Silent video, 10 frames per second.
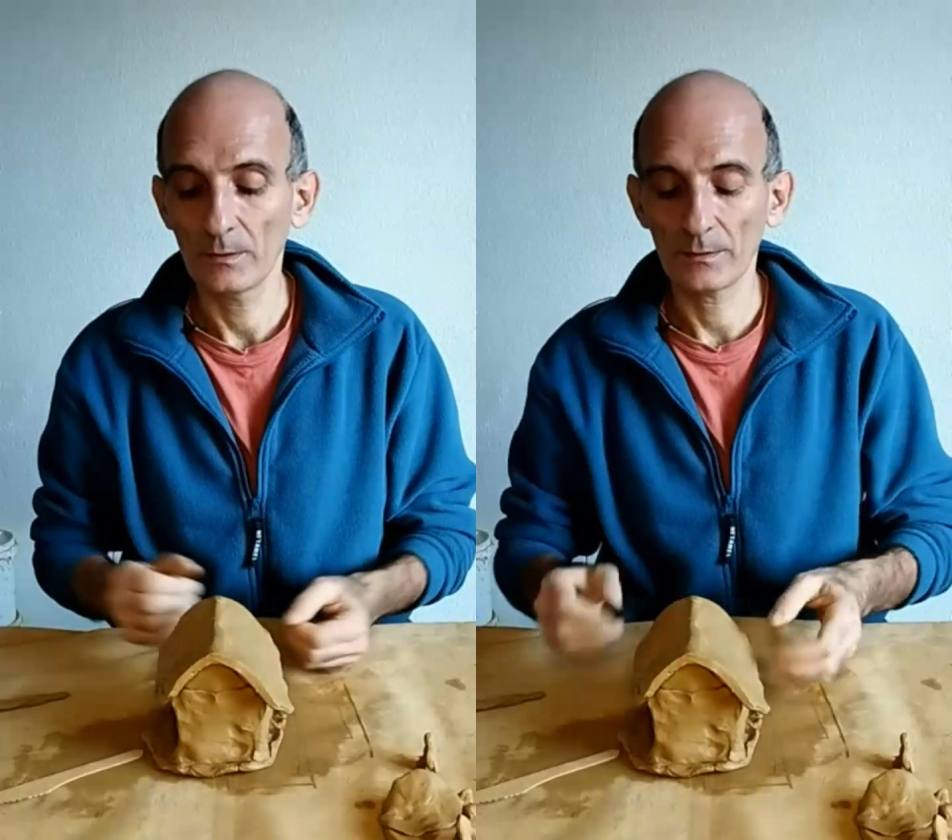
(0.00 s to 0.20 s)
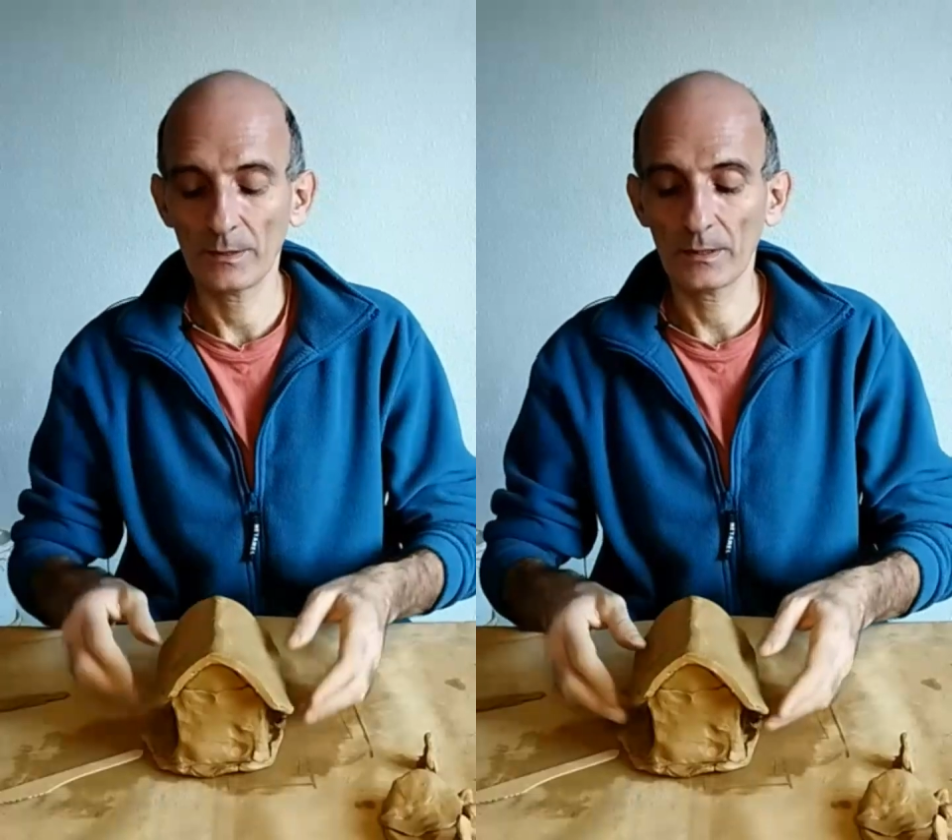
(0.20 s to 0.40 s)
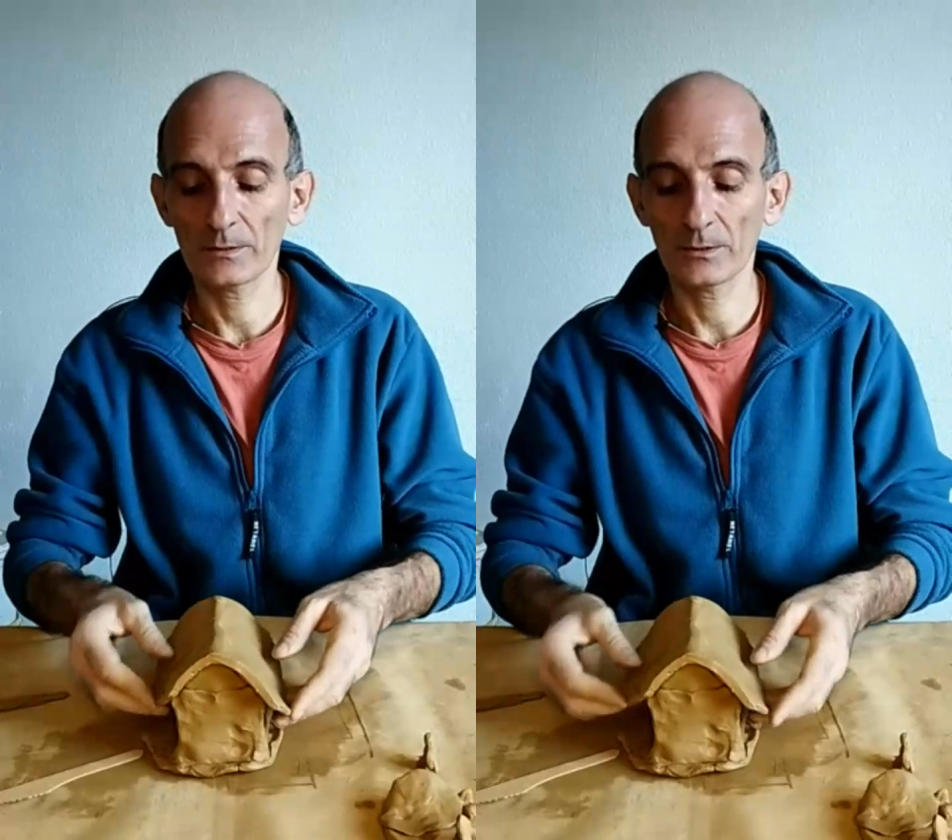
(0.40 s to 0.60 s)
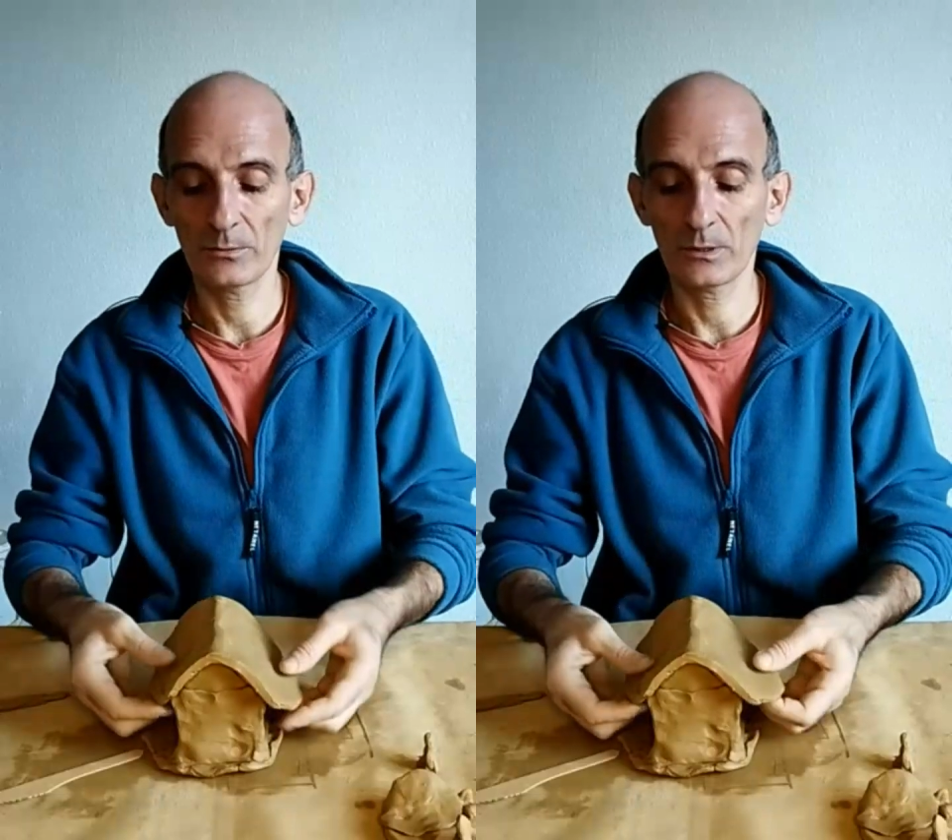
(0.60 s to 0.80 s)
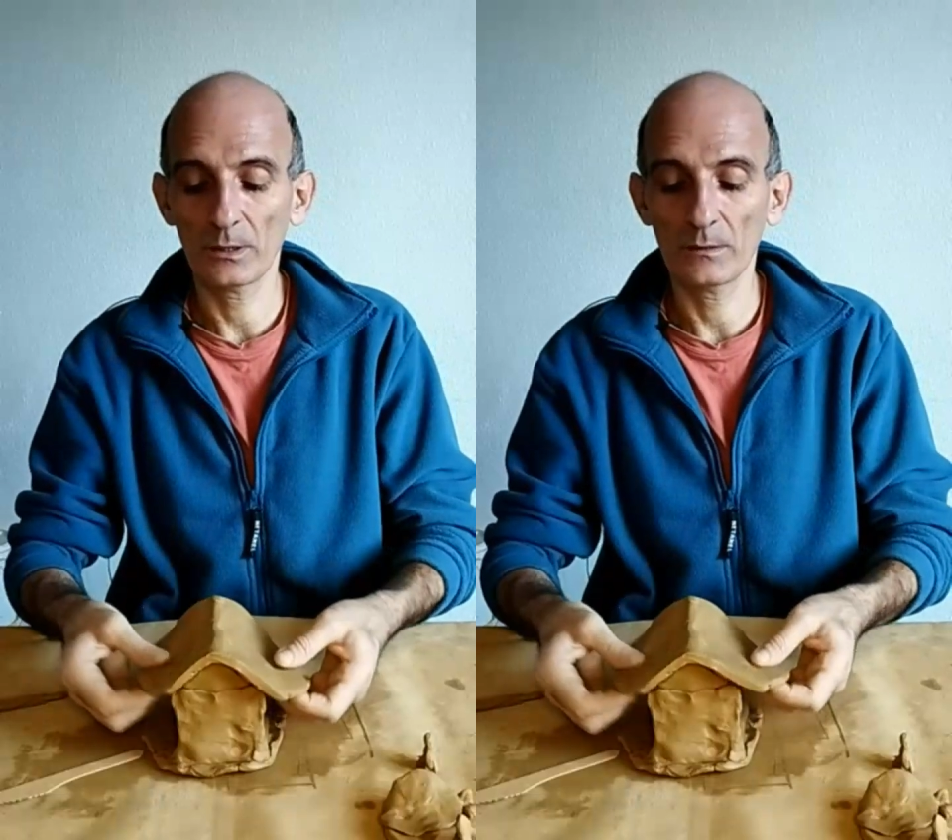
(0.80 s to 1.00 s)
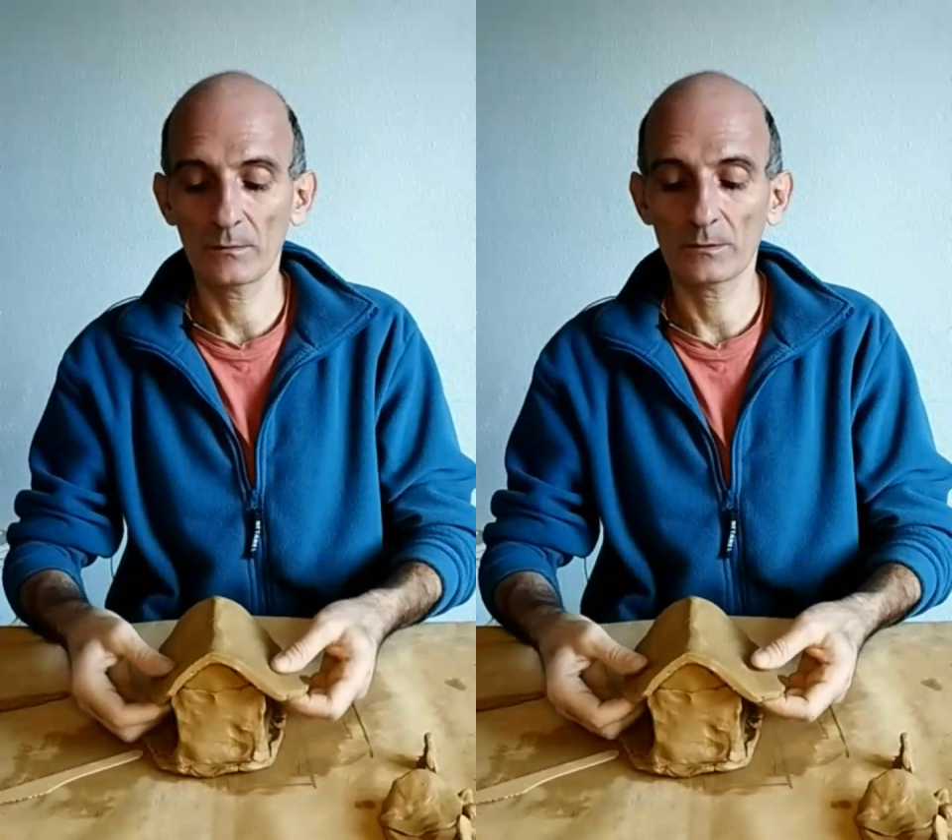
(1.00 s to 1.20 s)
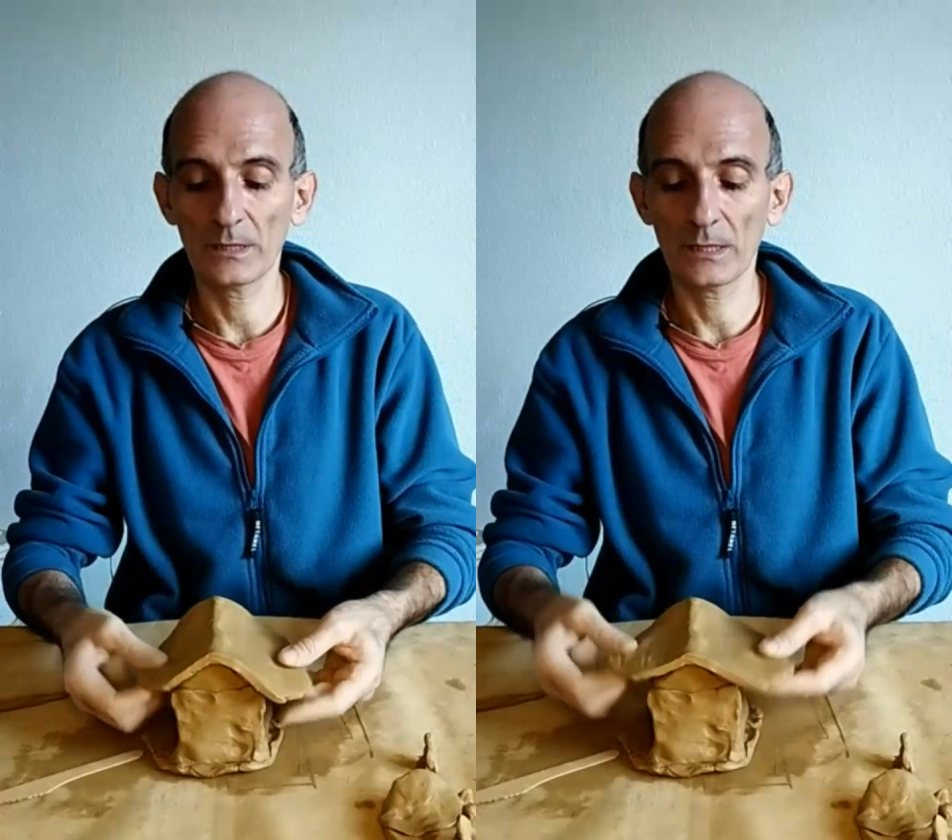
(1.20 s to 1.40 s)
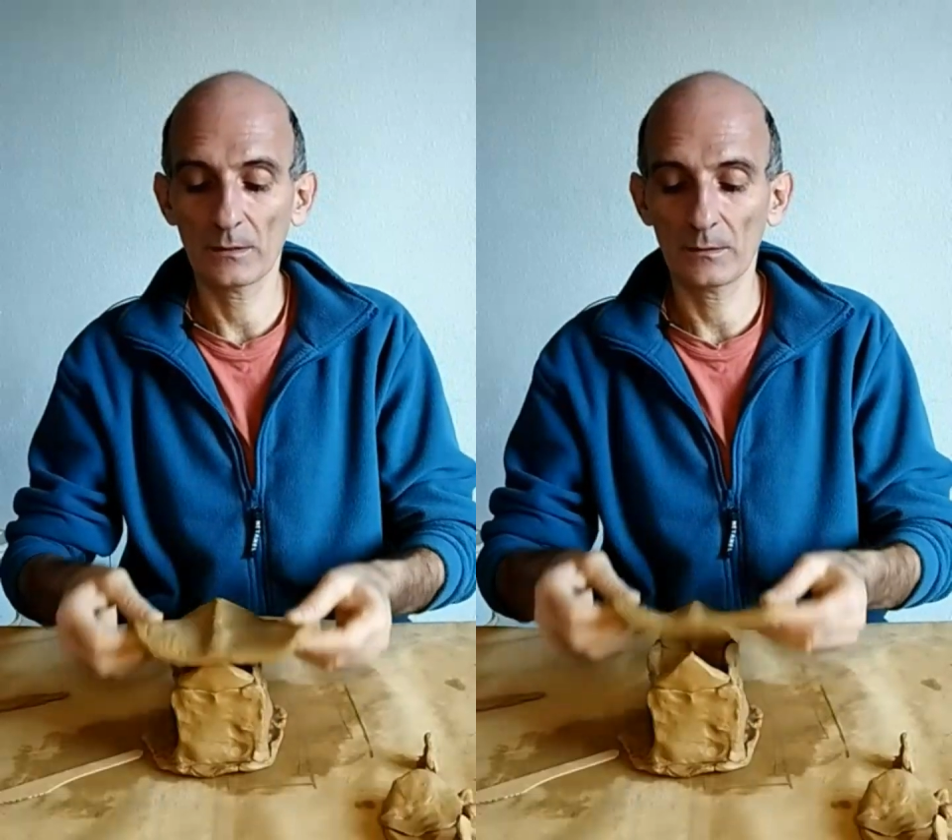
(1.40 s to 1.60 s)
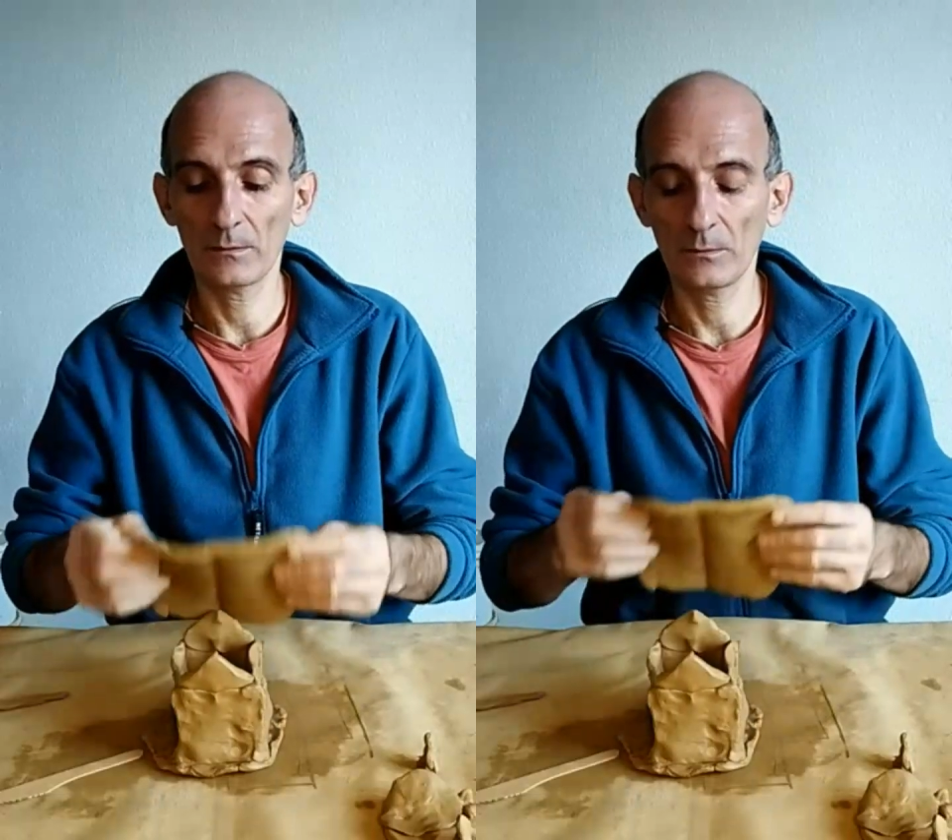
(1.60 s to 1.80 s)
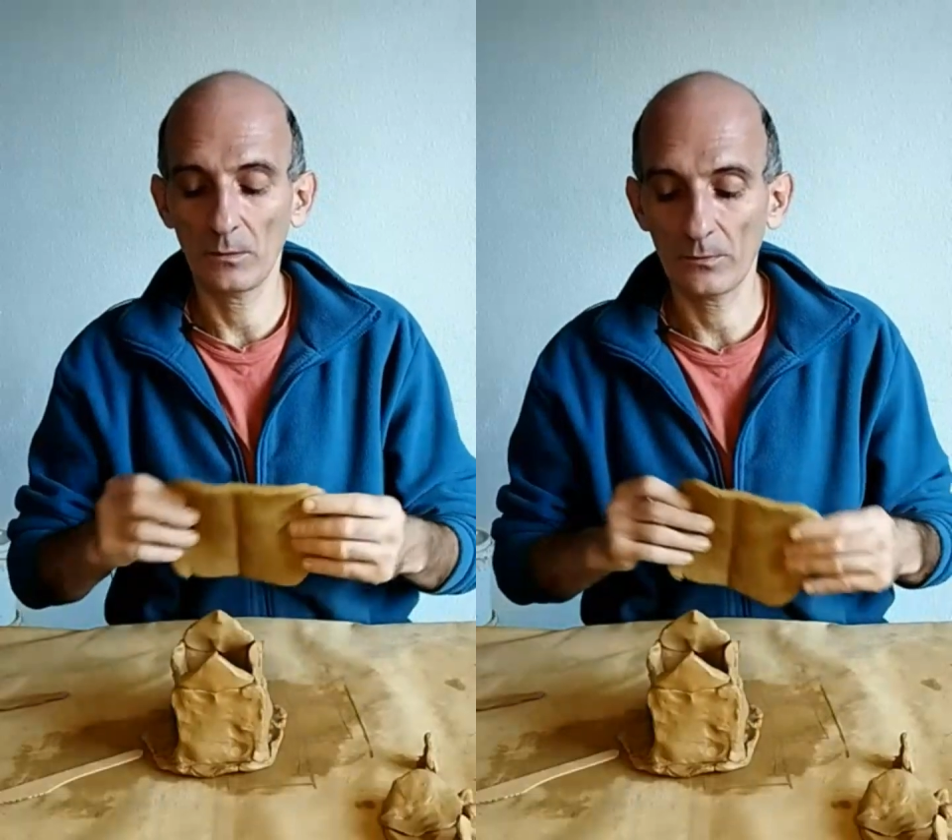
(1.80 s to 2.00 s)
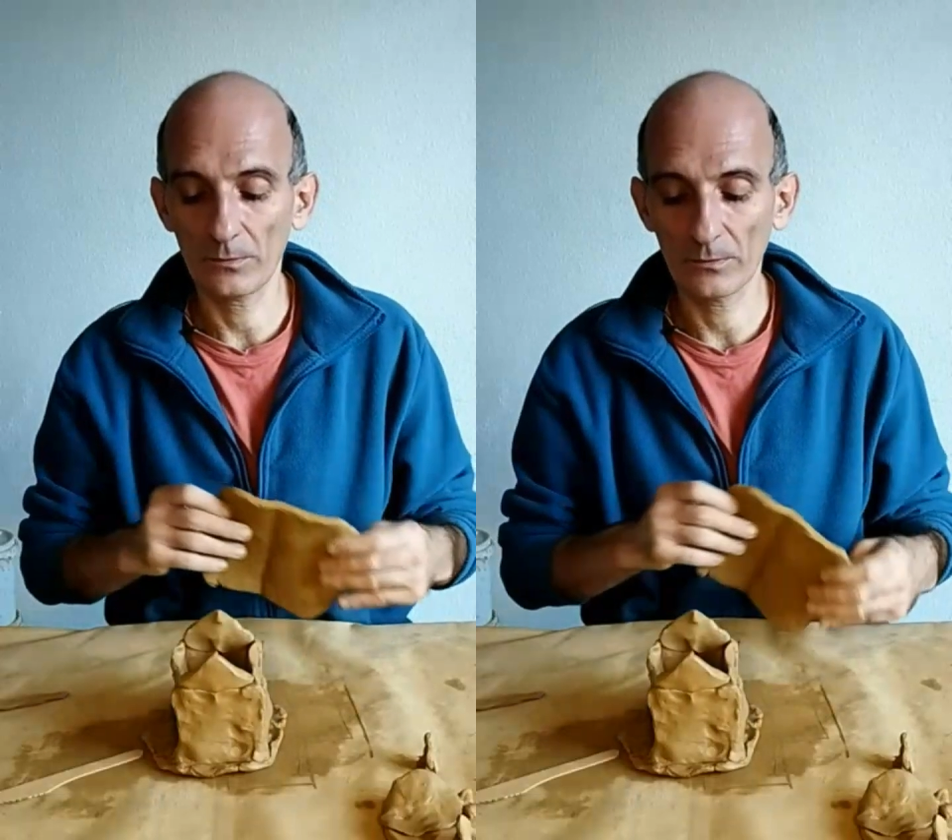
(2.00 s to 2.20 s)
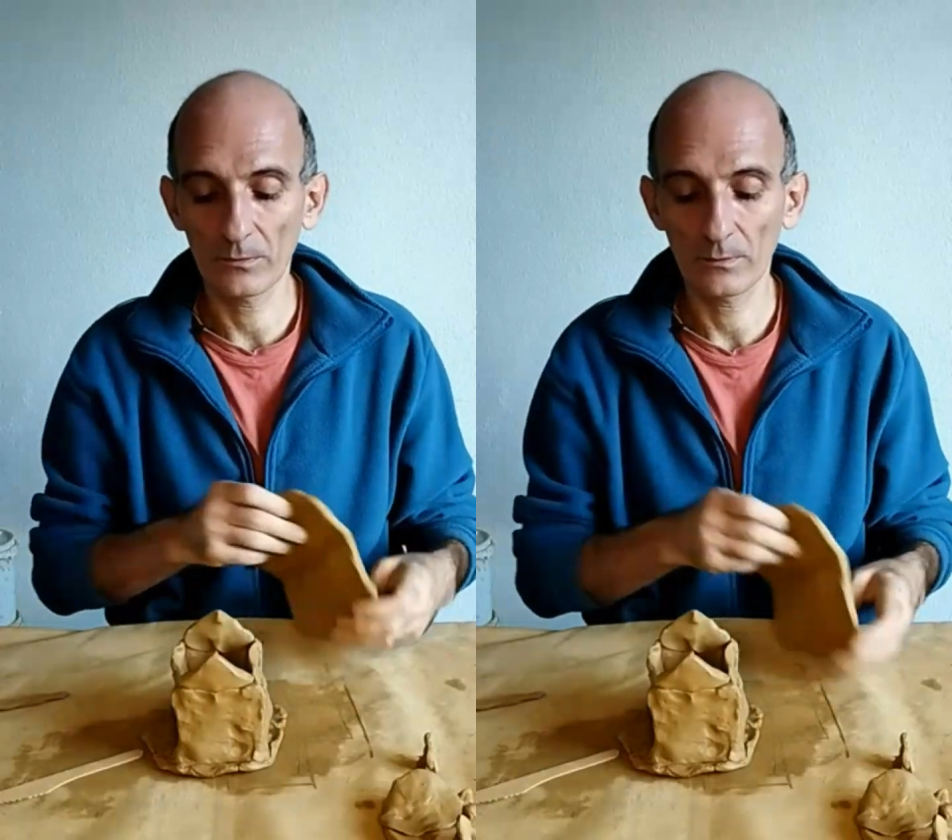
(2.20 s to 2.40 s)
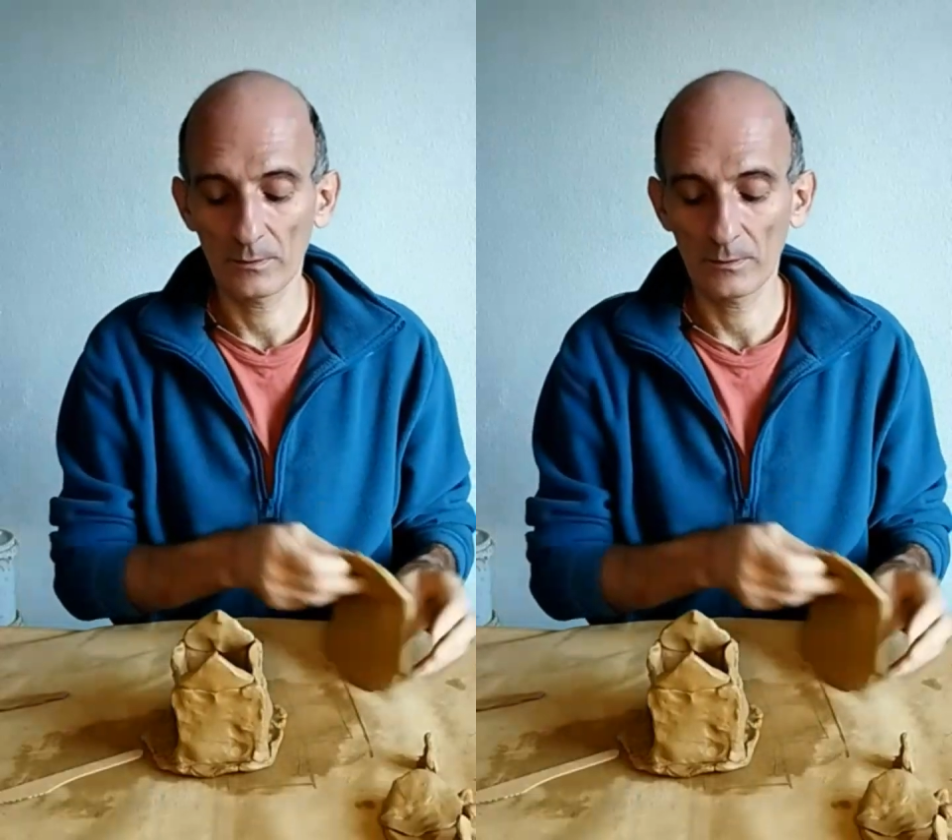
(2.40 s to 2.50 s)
that you can take off,